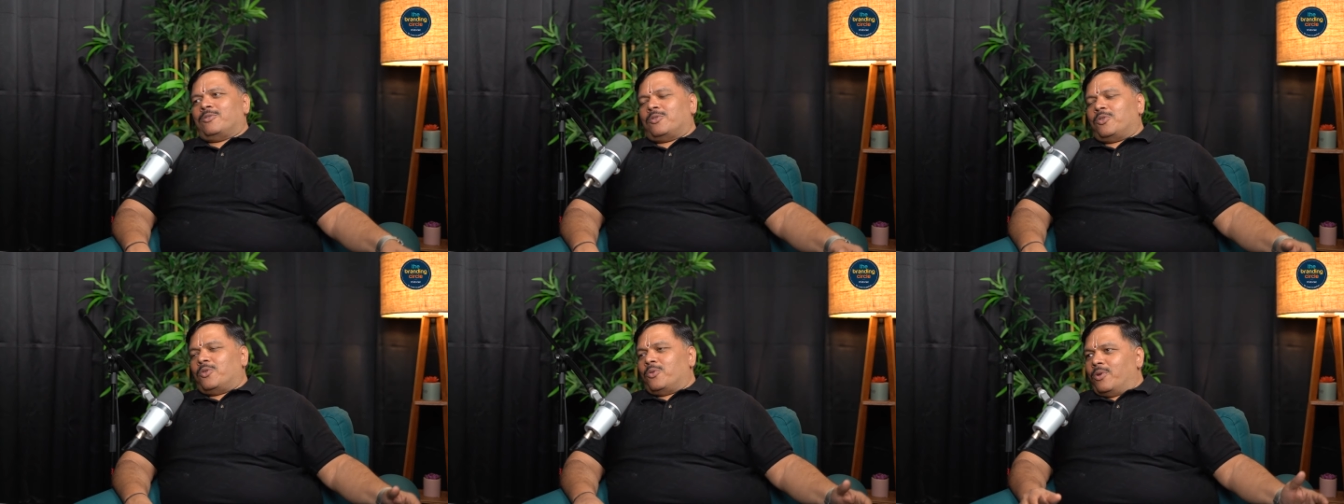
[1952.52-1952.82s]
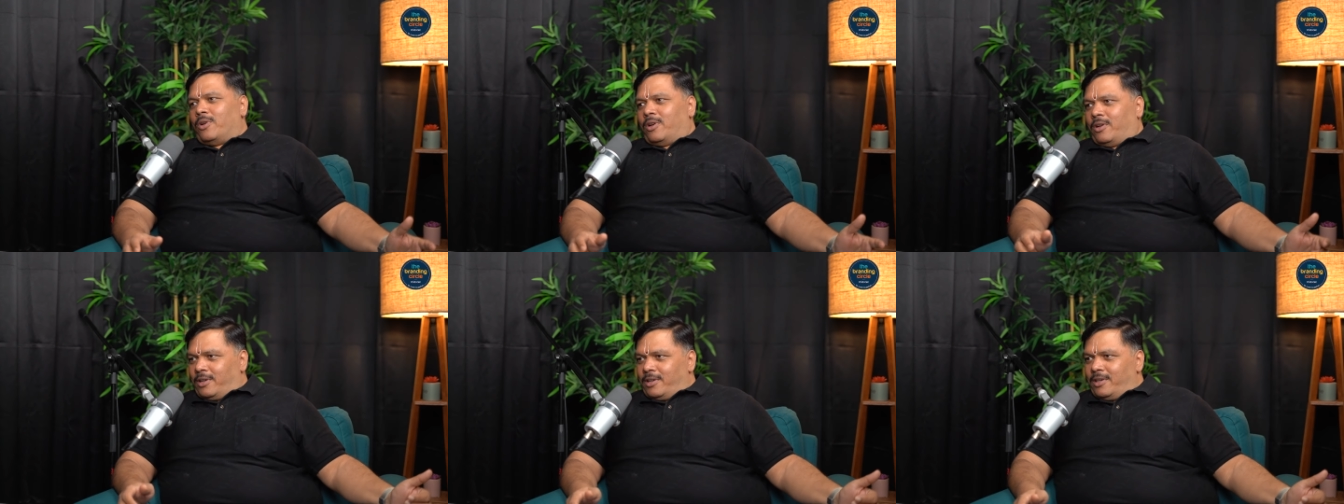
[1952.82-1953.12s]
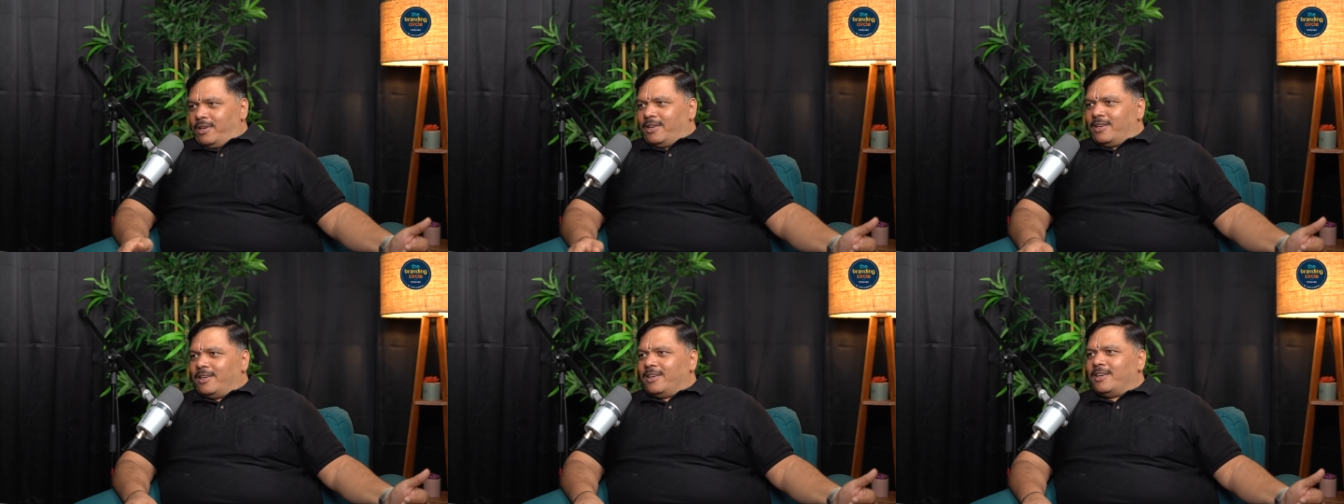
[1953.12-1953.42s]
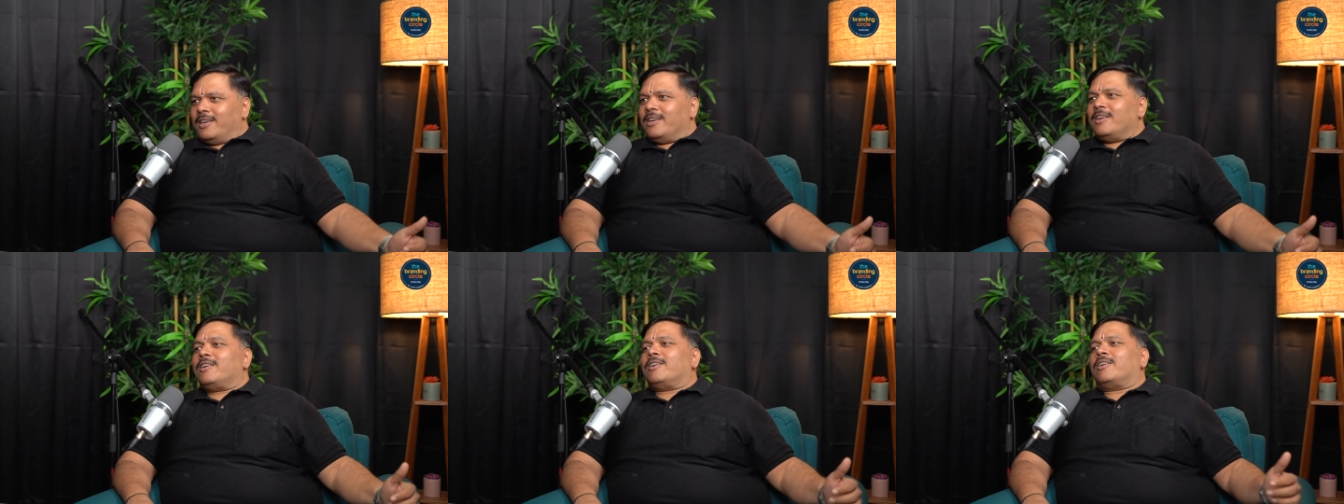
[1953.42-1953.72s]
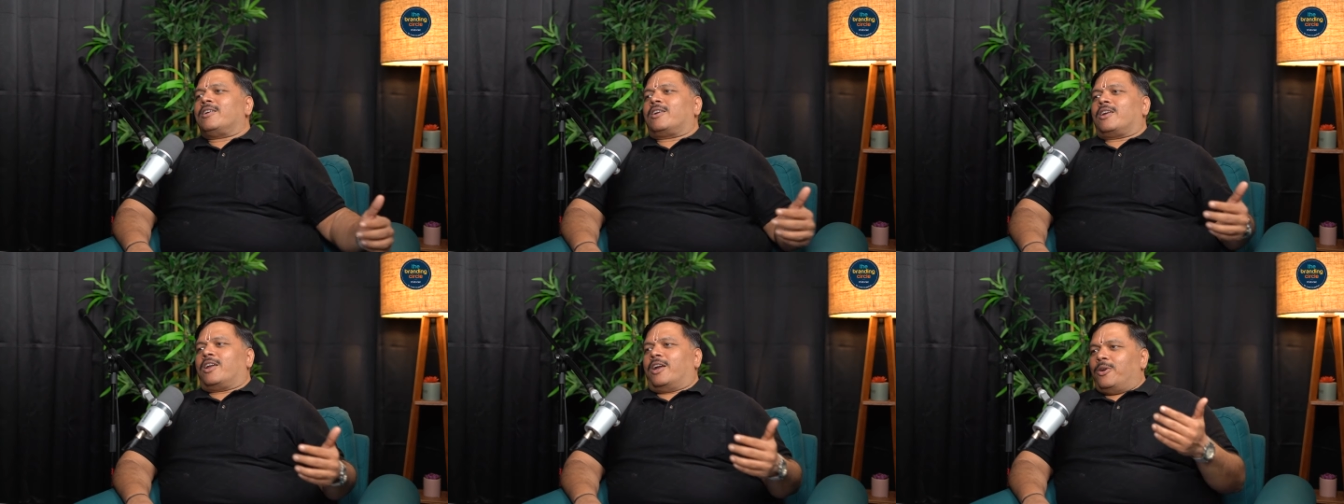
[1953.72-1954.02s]
So you learn,
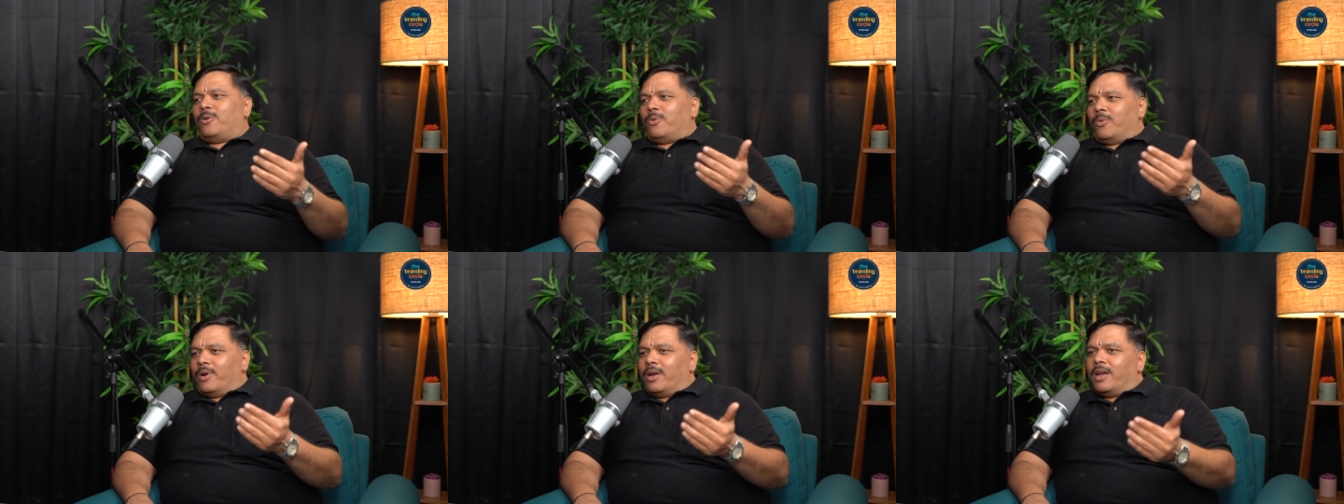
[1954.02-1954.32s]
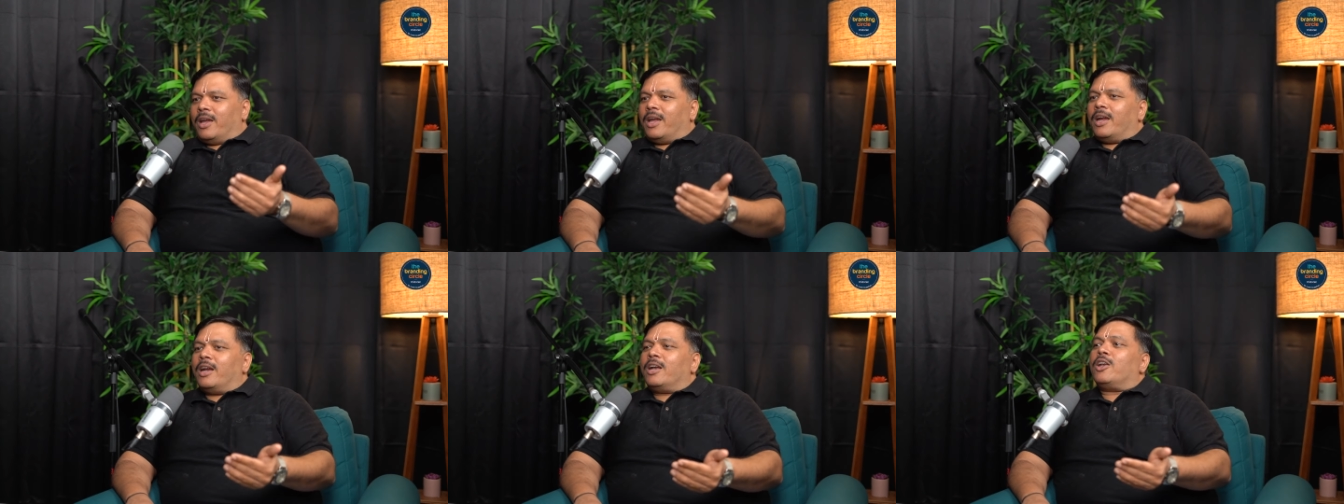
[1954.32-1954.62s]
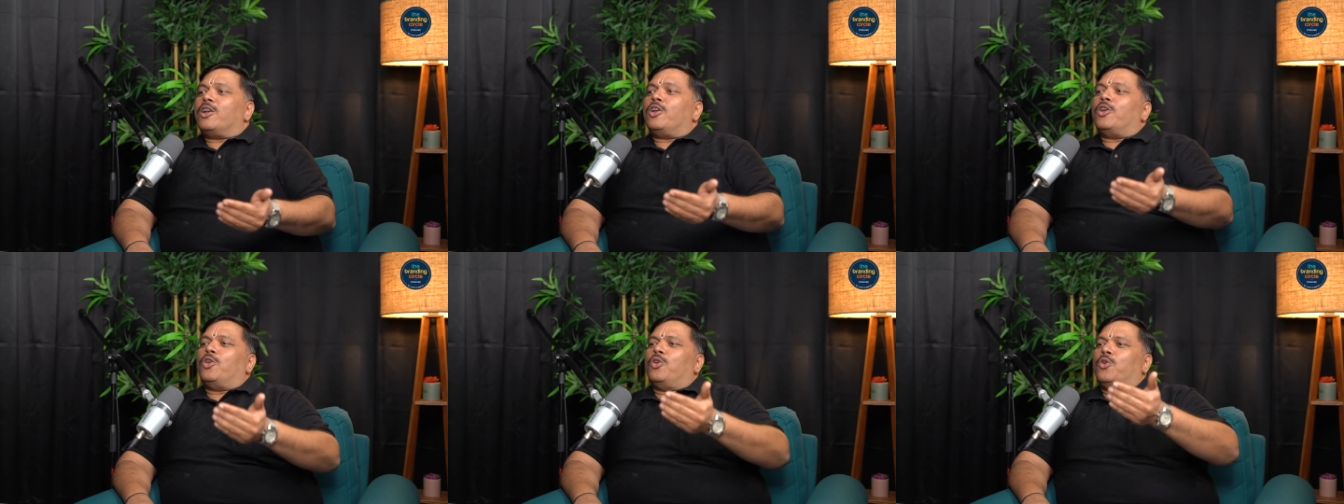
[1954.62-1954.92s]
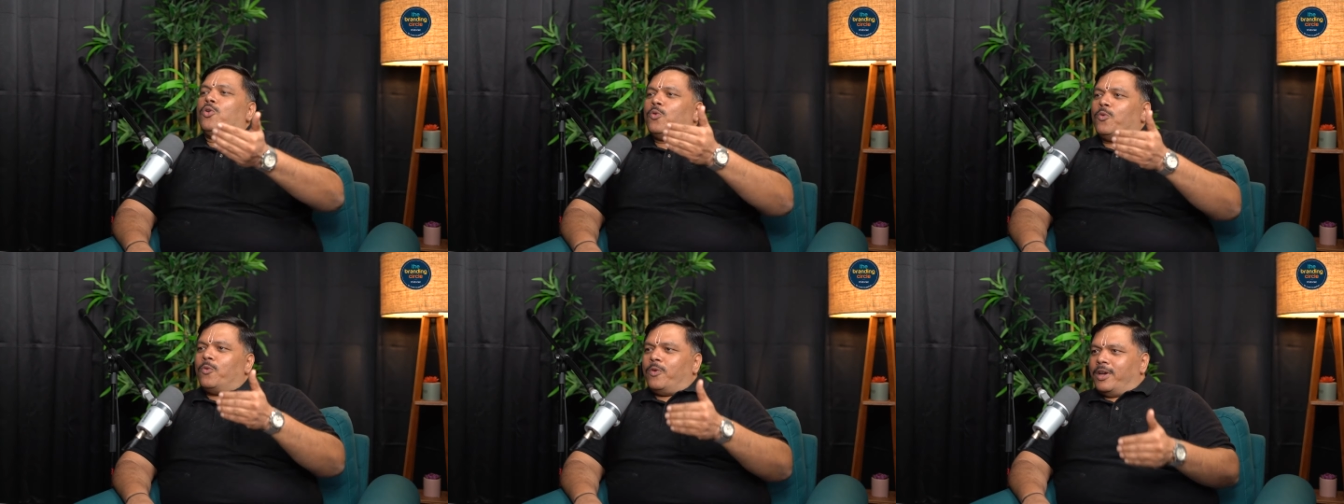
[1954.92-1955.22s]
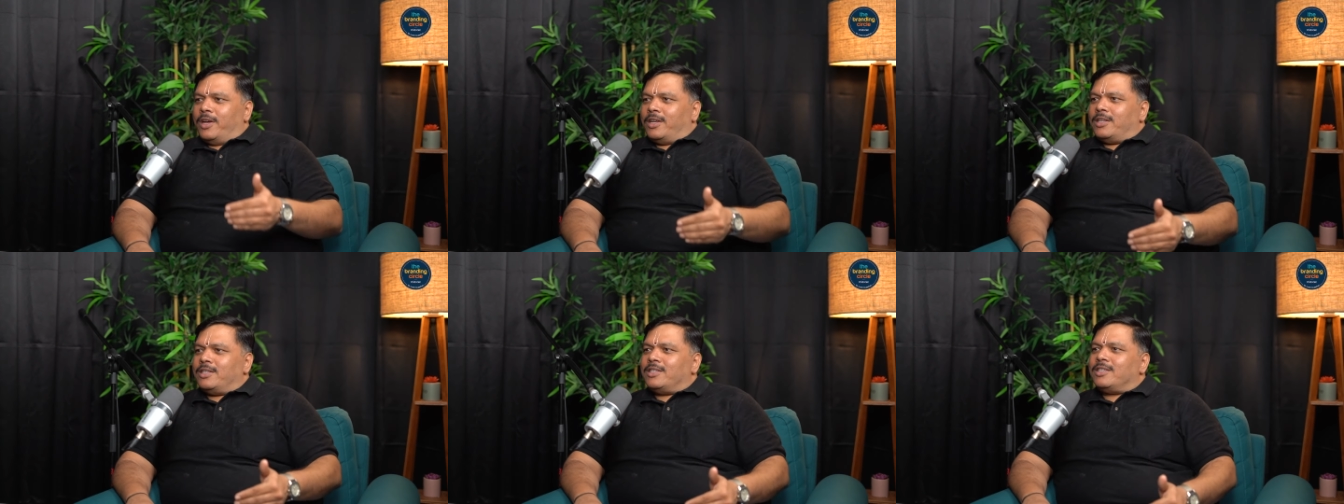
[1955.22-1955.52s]
try to get new
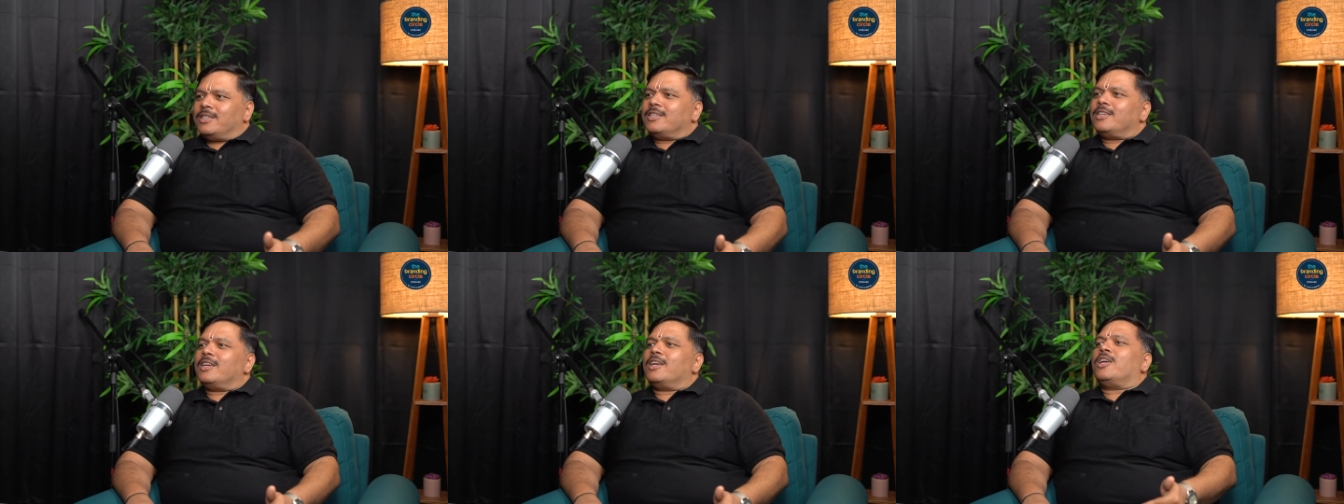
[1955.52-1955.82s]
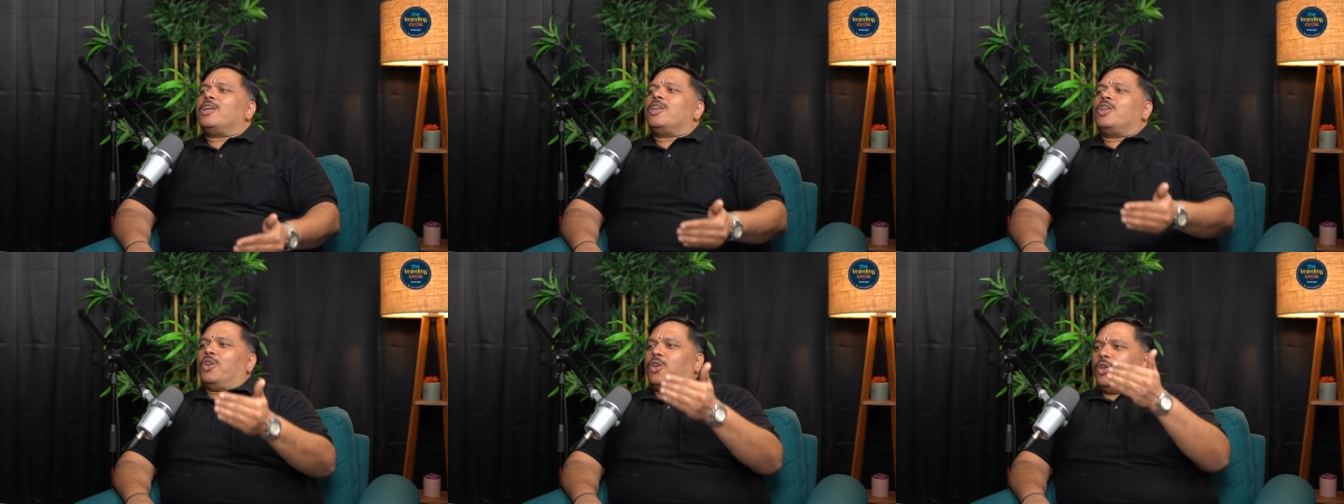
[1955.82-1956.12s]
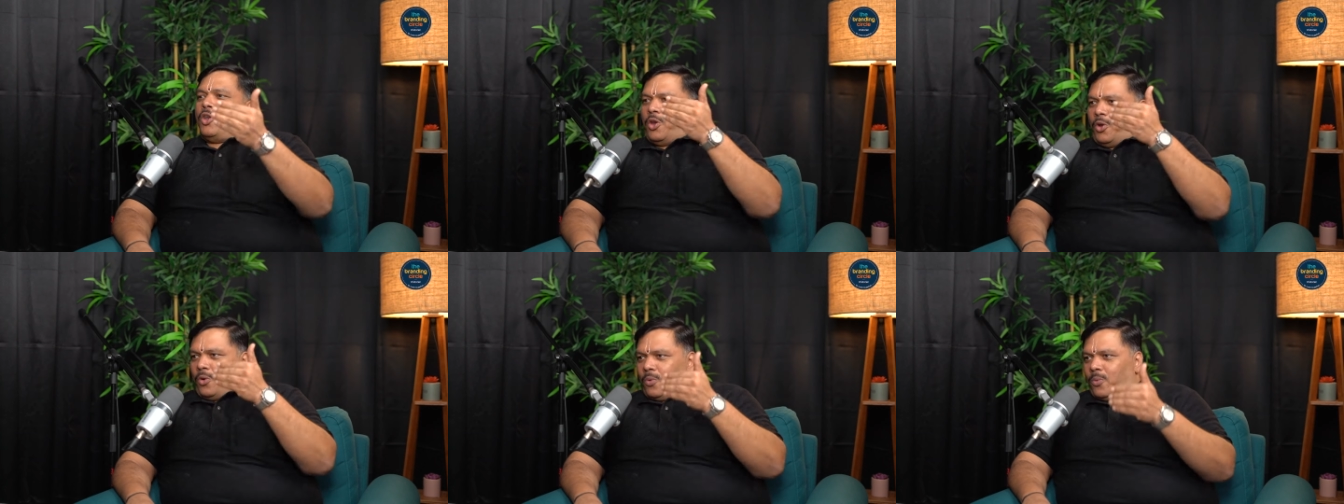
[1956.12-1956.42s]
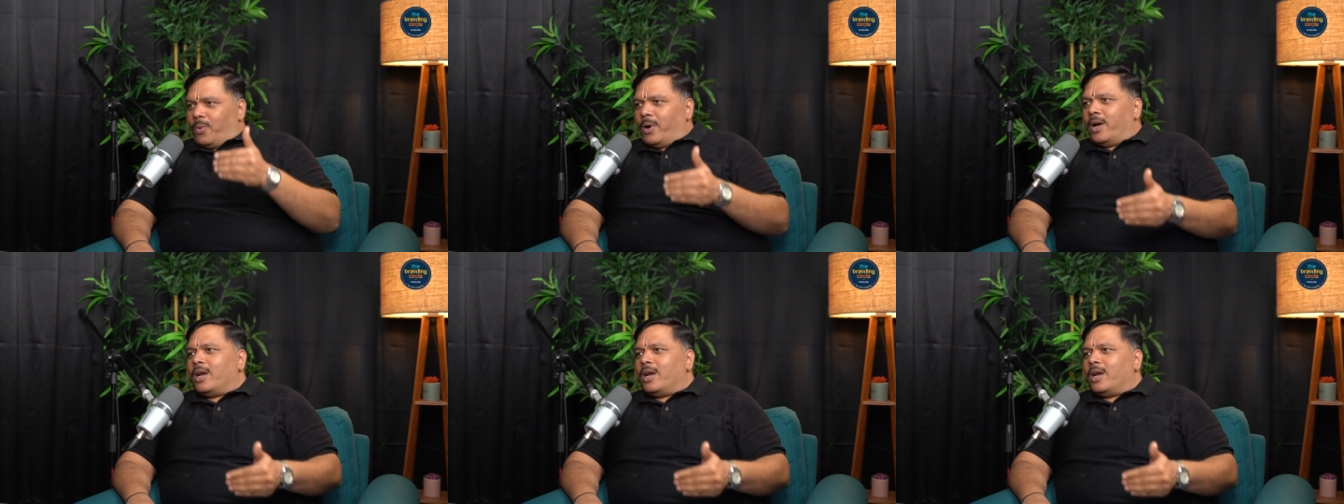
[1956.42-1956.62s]
ways, new